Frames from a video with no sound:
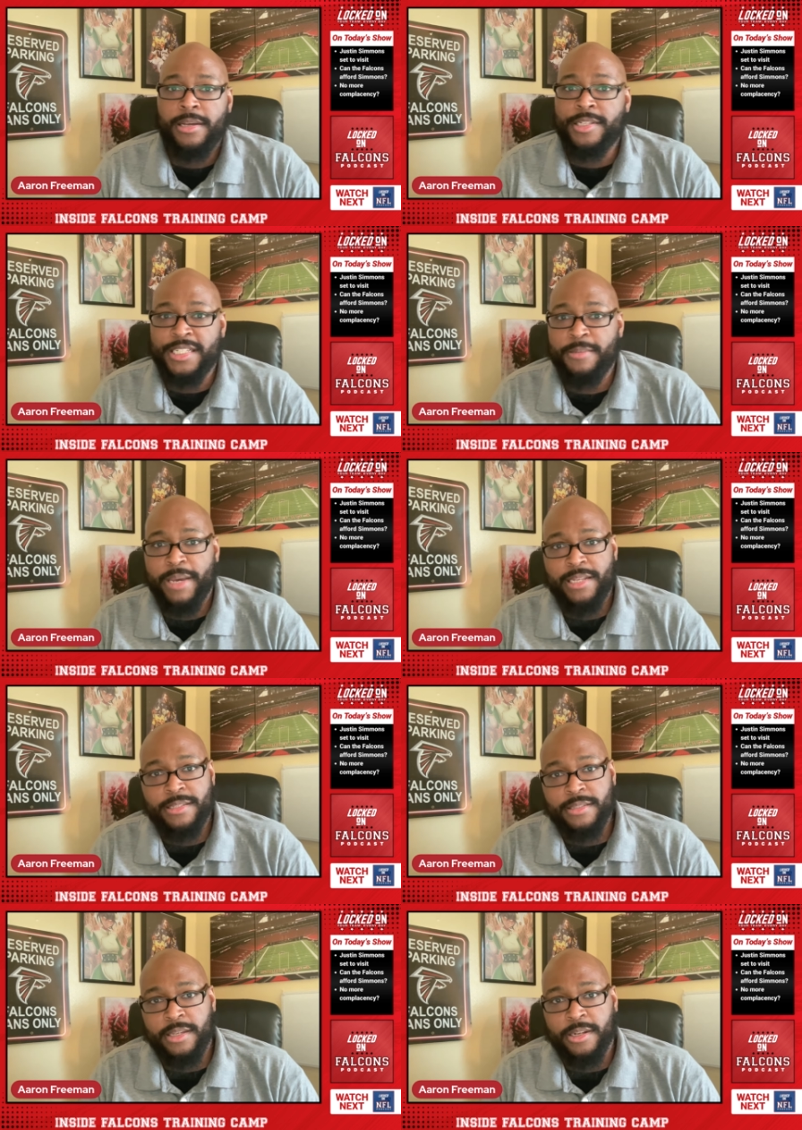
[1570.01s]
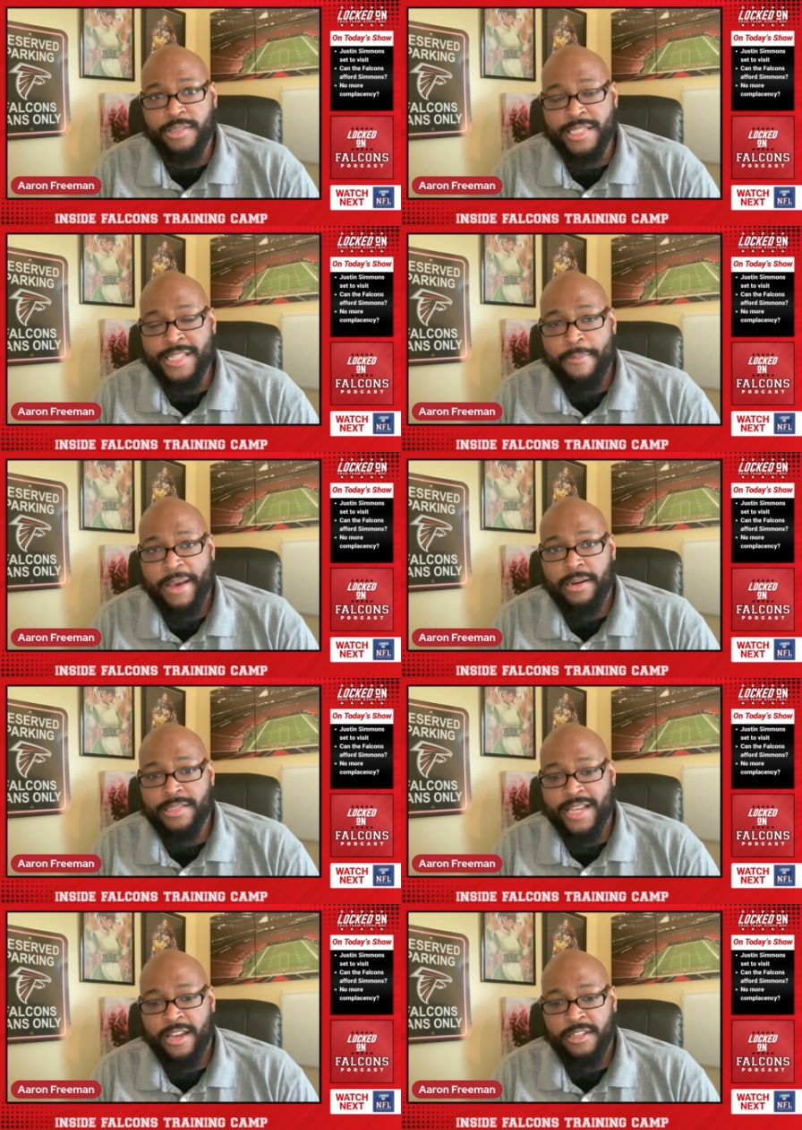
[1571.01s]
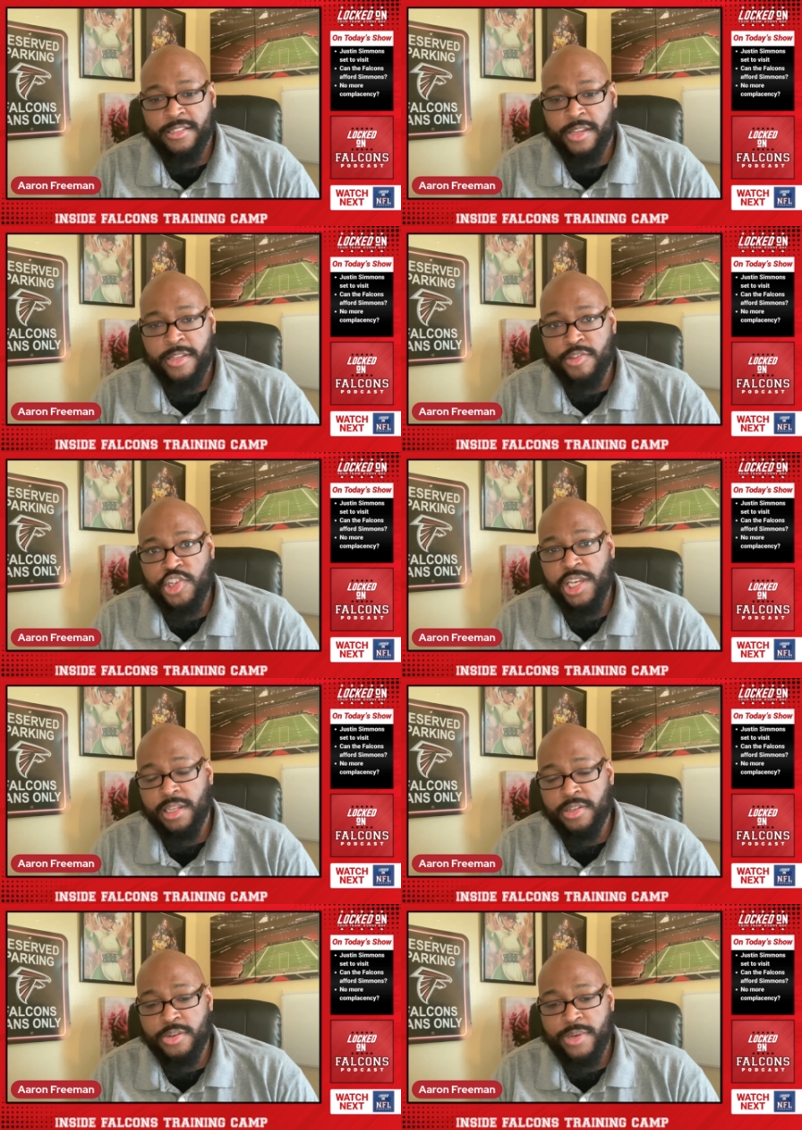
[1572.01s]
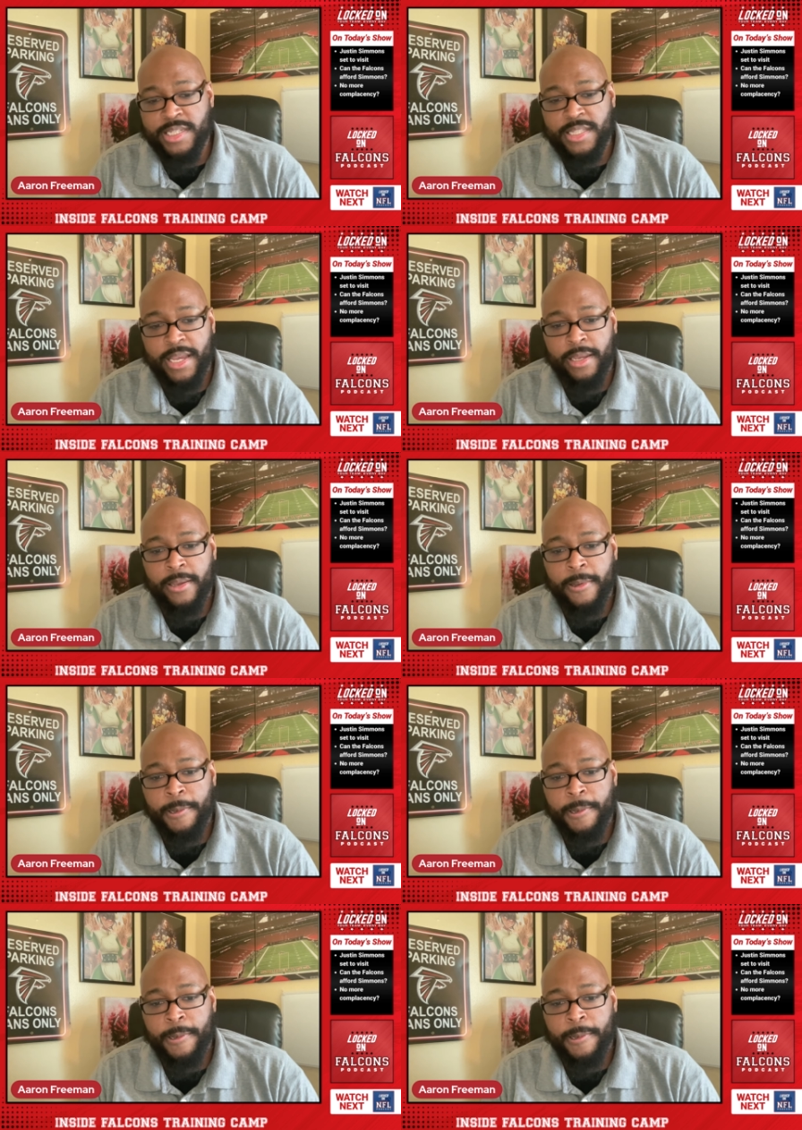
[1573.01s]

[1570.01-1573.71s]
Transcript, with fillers: Jesse Bates, you know, to step out on time and, and cheat and do his thing.